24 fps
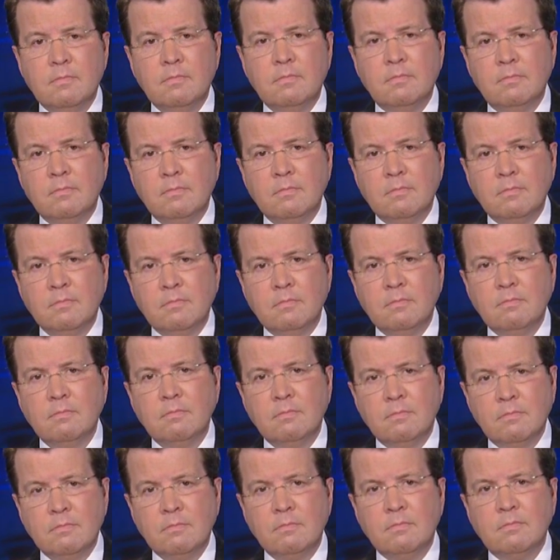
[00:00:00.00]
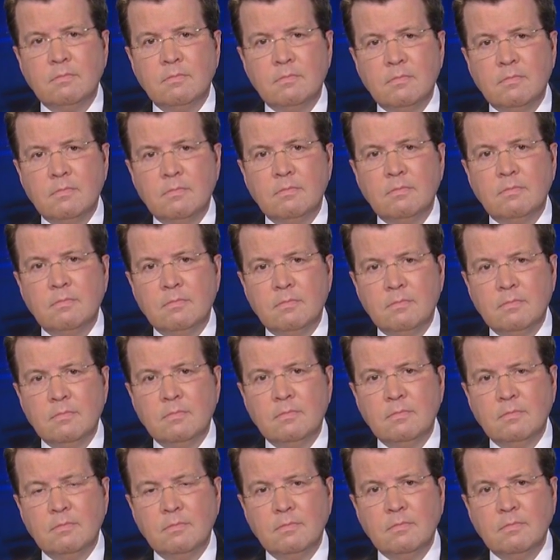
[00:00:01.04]

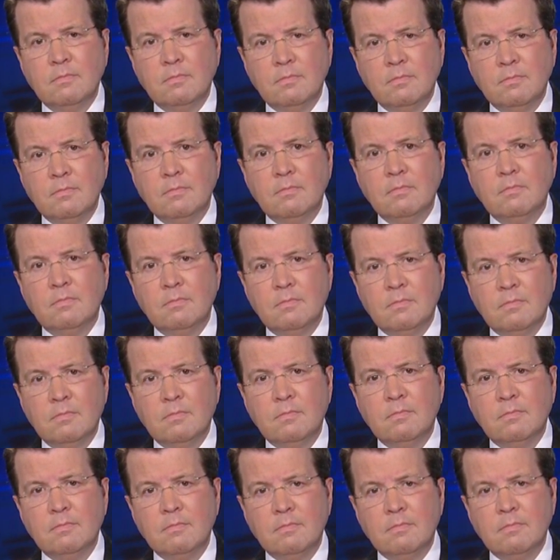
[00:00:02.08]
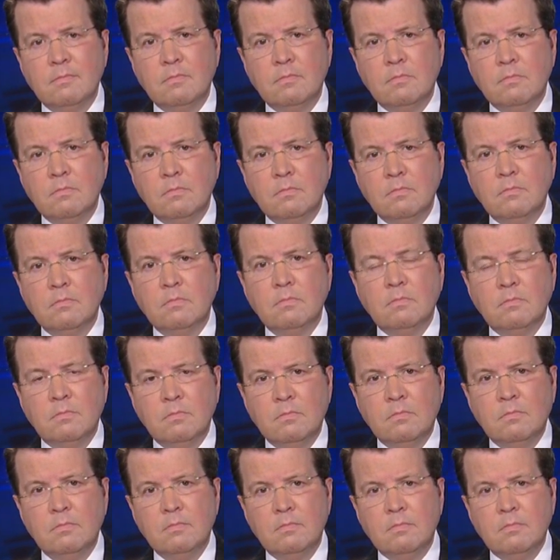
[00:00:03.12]

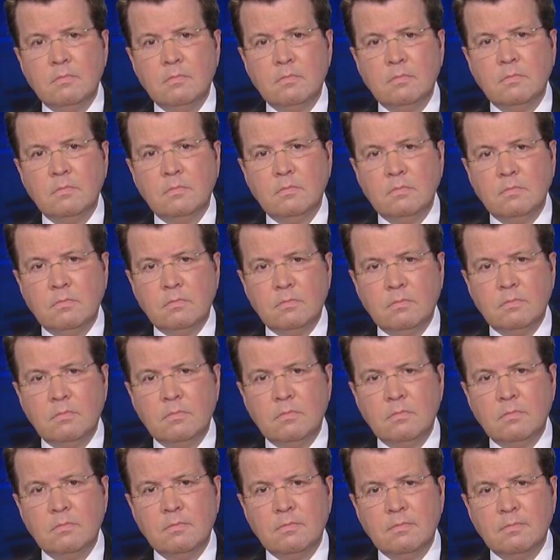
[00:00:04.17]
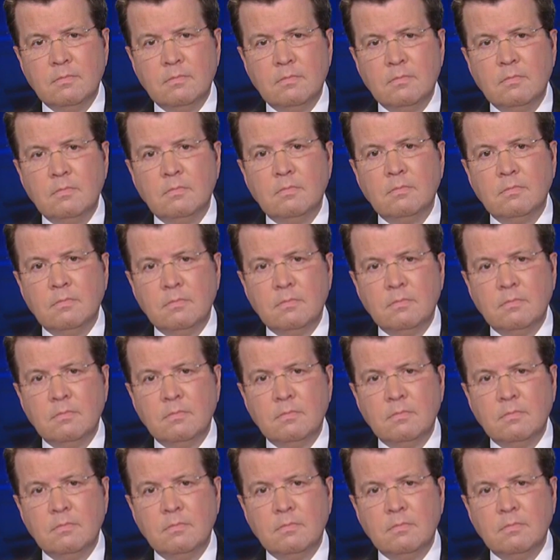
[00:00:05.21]
(not speaking)